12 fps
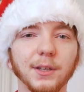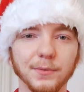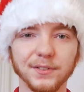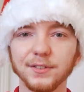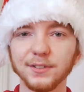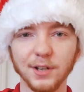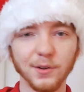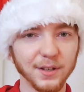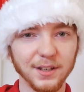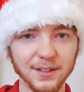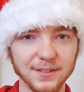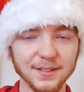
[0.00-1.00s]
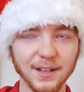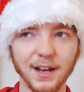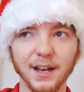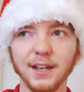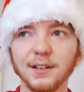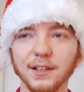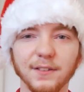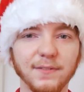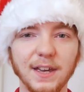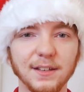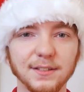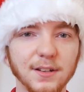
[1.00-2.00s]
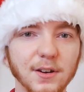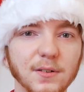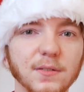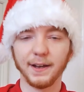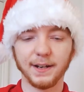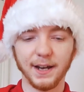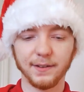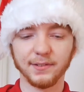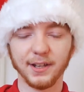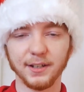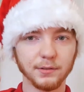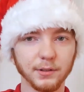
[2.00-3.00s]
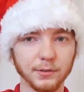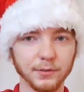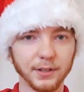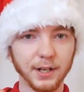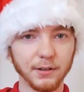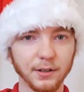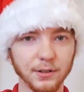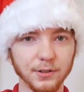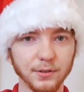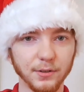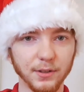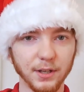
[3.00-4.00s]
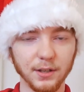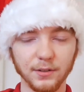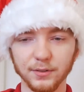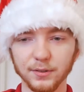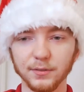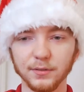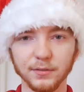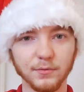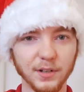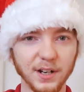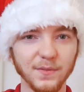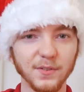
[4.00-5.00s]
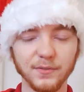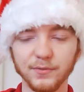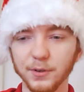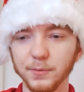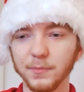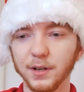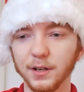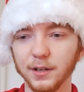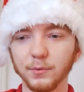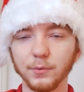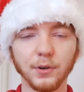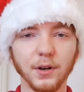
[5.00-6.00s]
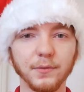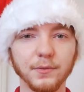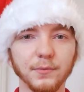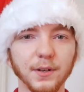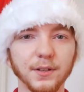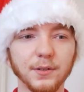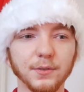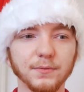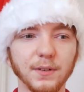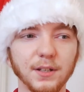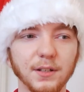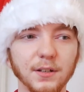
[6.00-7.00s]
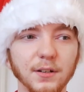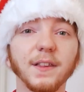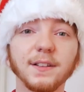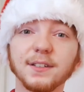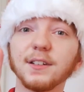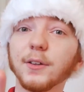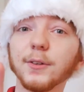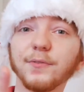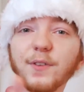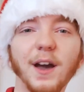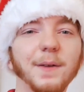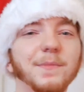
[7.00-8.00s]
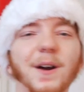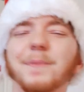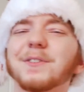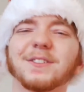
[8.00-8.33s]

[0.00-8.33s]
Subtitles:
was snowing inside, like fake snow. I'd have like little caricature things or whatever from Rudolph the Red-Nosed Reindeer. That's another I'm just